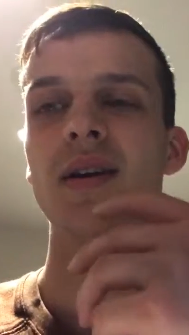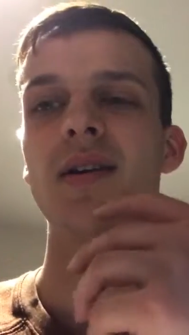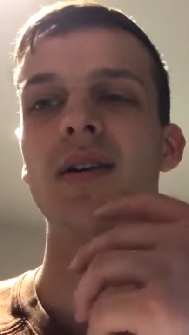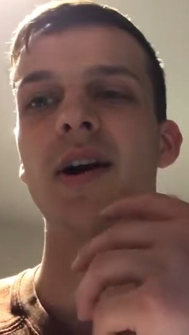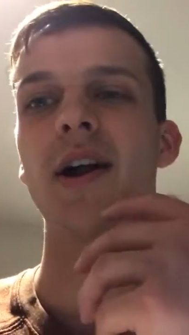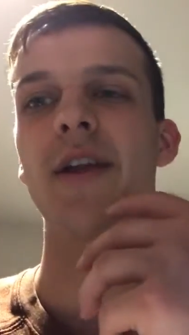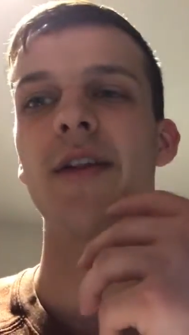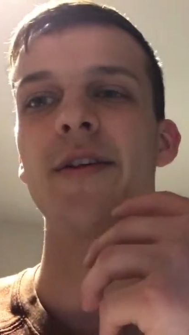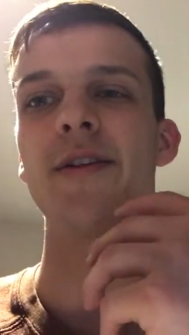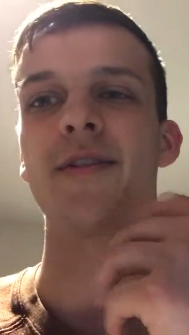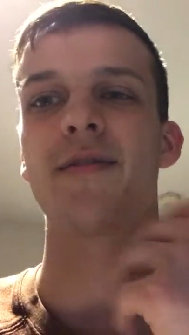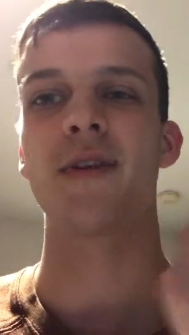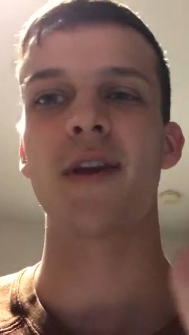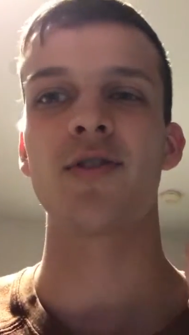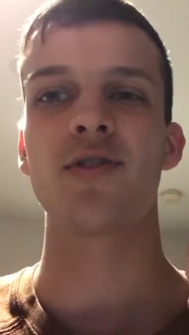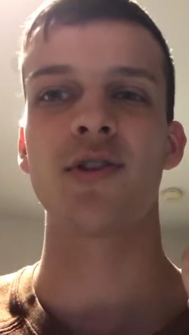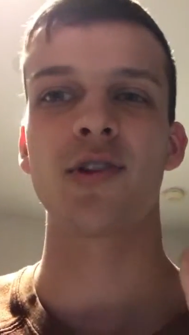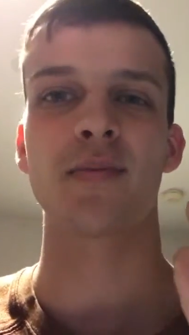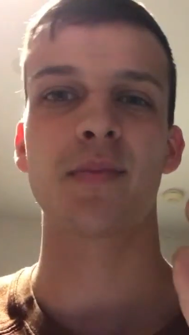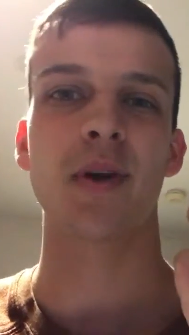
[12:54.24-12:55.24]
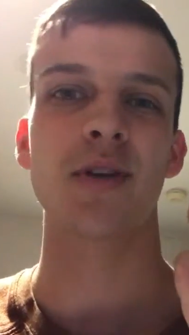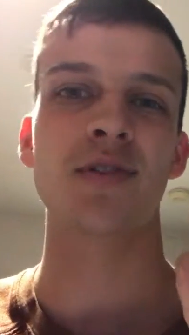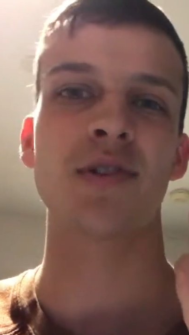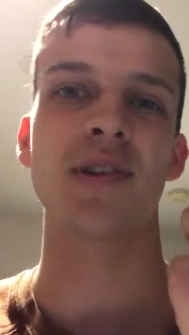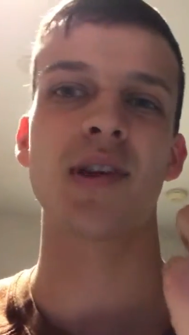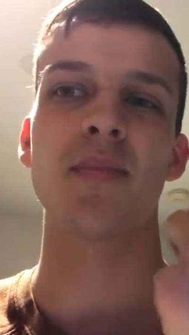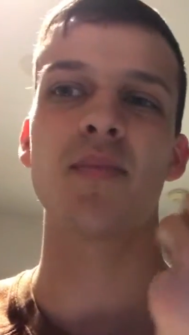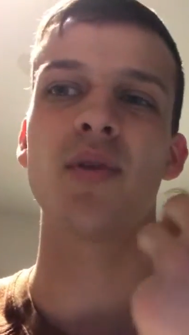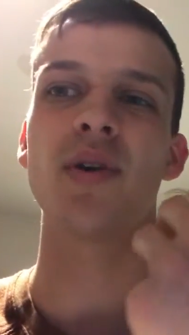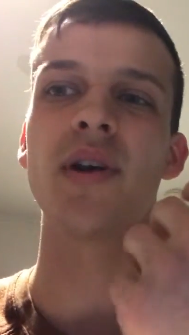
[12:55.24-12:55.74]
a lot of those facial
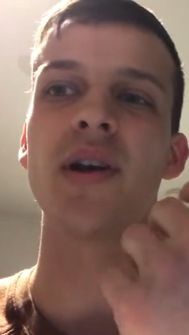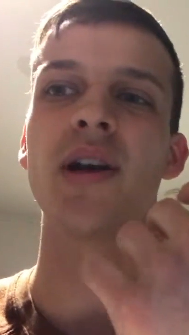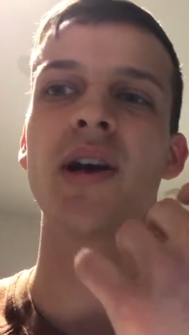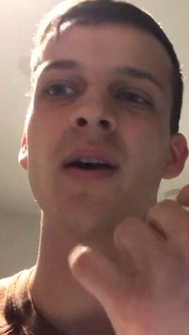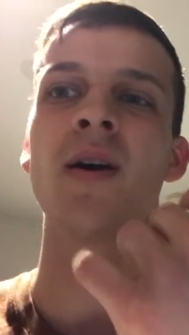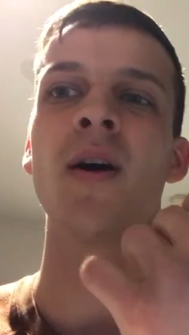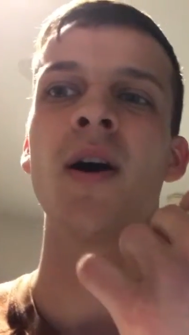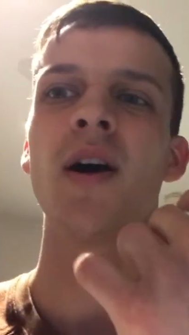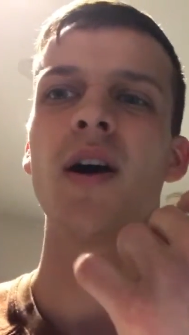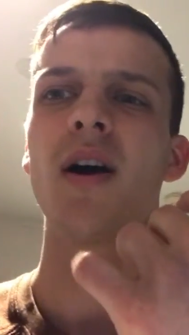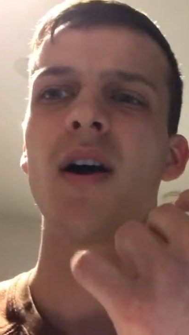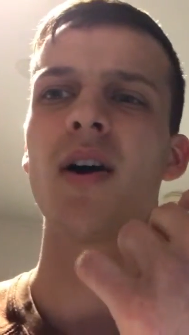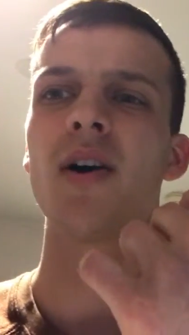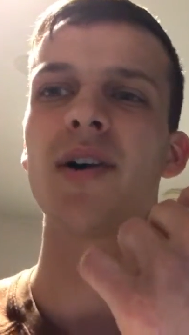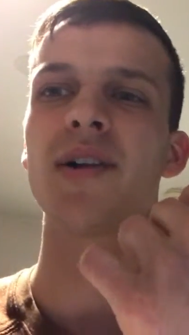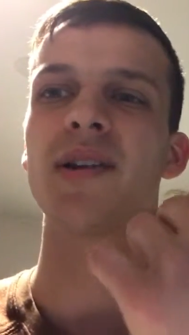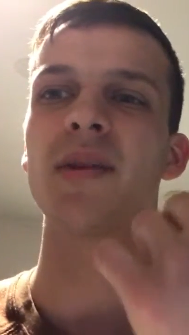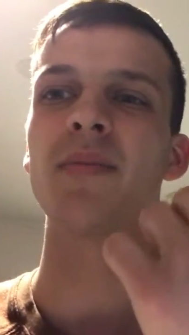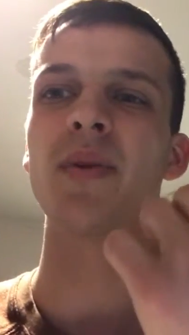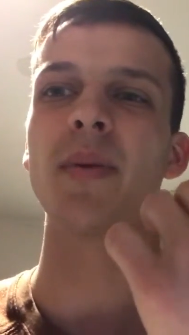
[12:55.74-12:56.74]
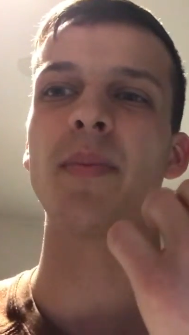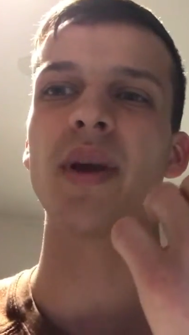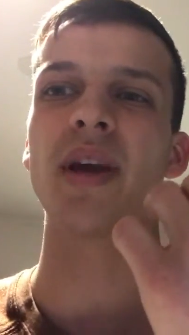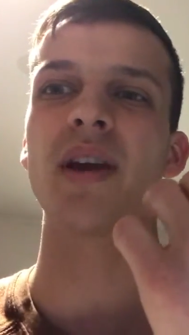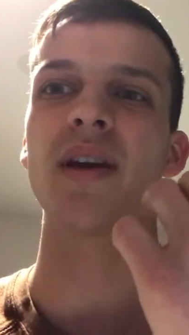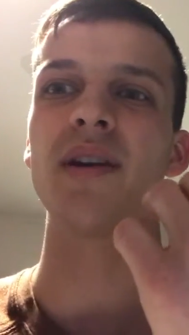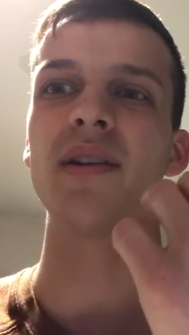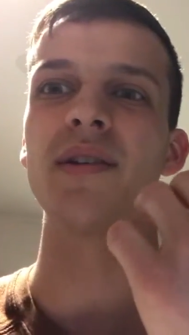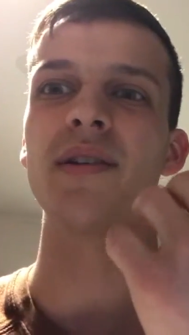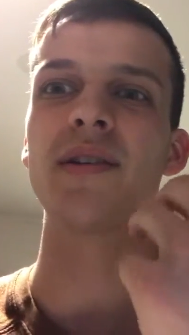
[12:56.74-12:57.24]
expressions I pointed out are simply
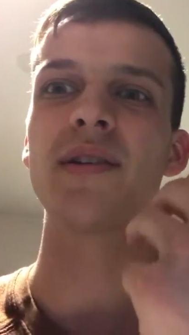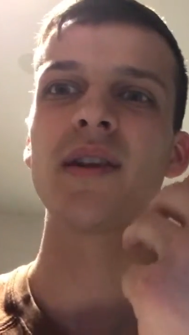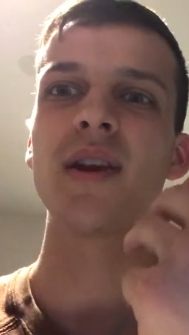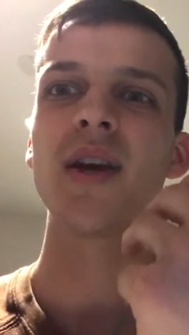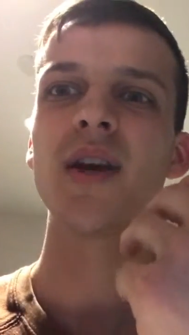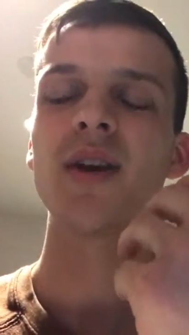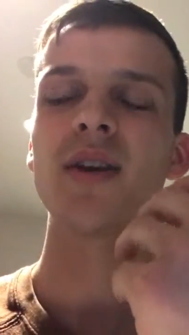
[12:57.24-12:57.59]
because